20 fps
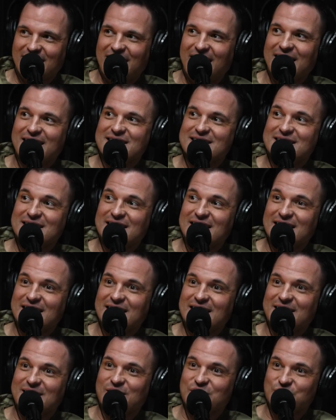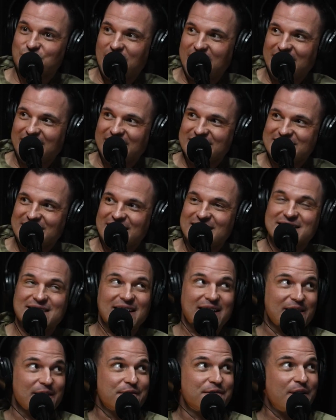I see the trainings. I
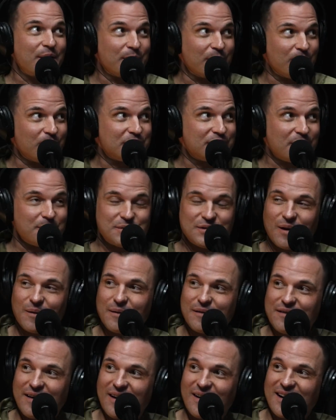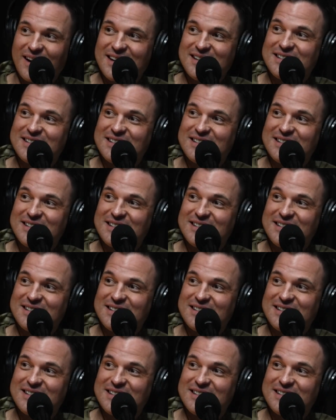see the photos from Sergeant Rivera.